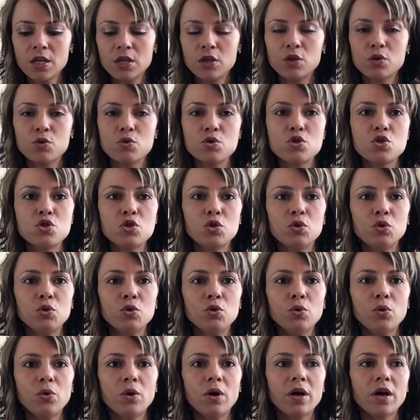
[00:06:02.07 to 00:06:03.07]
you know,
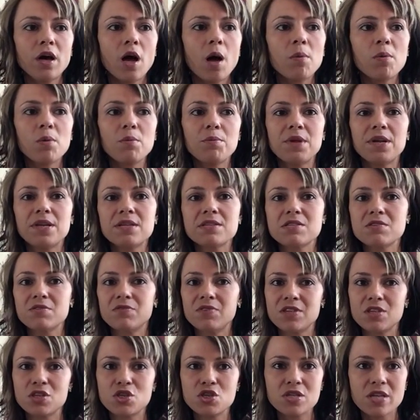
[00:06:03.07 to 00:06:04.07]
do a couple minutes
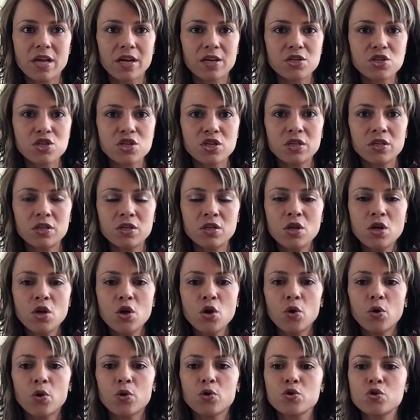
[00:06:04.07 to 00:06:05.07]
of each section,
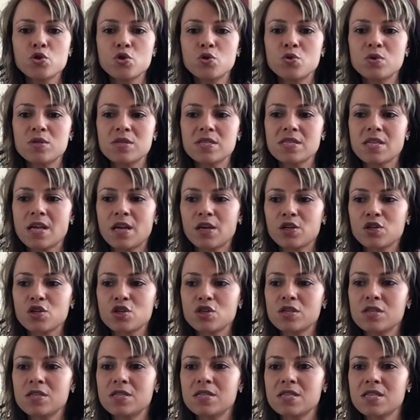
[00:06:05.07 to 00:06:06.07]
or do the
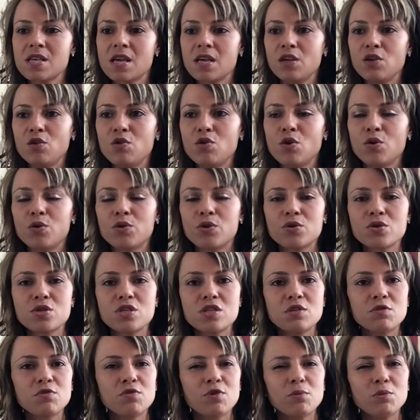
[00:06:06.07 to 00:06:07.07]
sections that you know there's
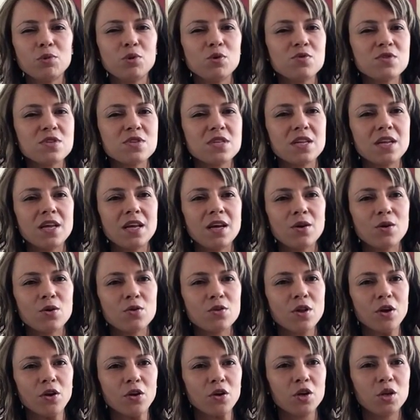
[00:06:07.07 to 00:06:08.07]
different moves in it or
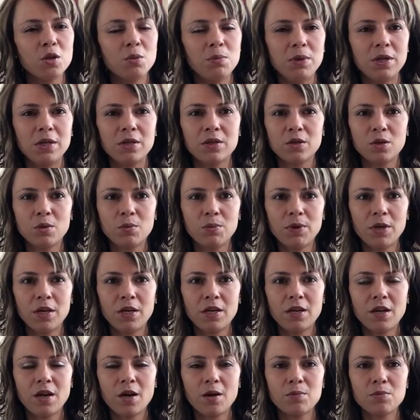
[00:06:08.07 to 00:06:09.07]
that are going to be a little
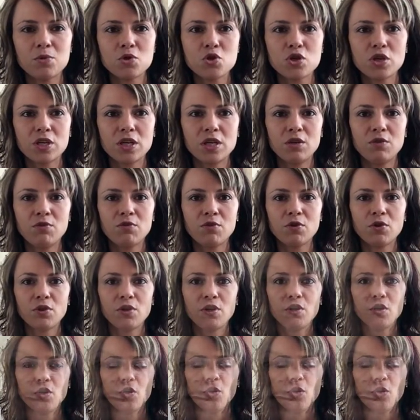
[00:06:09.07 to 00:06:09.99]
bit tricky for you.